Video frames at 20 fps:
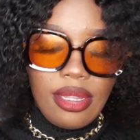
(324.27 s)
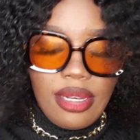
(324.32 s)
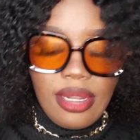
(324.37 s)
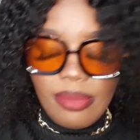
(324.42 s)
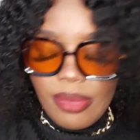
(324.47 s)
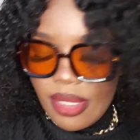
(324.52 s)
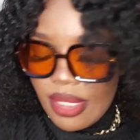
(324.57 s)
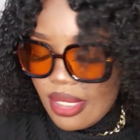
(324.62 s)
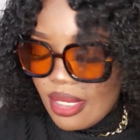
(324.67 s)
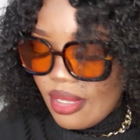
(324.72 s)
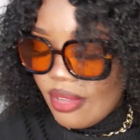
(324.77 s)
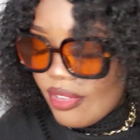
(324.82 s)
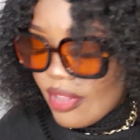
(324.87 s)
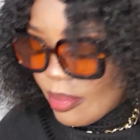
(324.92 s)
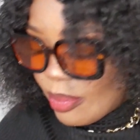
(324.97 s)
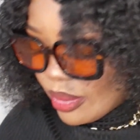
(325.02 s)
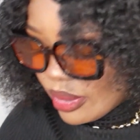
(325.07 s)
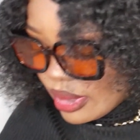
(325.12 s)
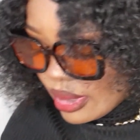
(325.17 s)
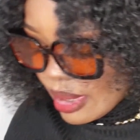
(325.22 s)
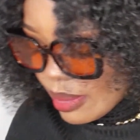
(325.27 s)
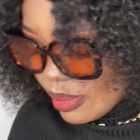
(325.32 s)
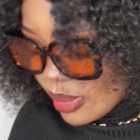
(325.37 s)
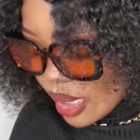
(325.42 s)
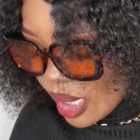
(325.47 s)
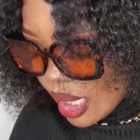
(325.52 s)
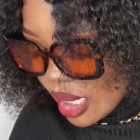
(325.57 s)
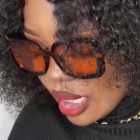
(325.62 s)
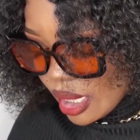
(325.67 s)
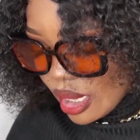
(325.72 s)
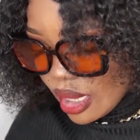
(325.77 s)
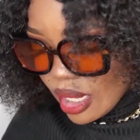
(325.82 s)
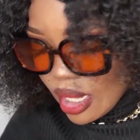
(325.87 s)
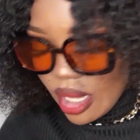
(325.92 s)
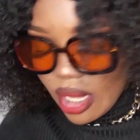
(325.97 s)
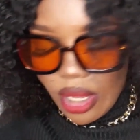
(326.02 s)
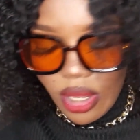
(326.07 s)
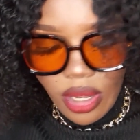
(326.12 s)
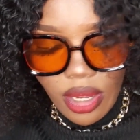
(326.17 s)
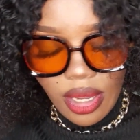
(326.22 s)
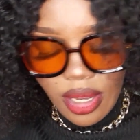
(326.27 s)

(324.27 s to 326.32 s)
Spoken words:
Let me see if I put something in there.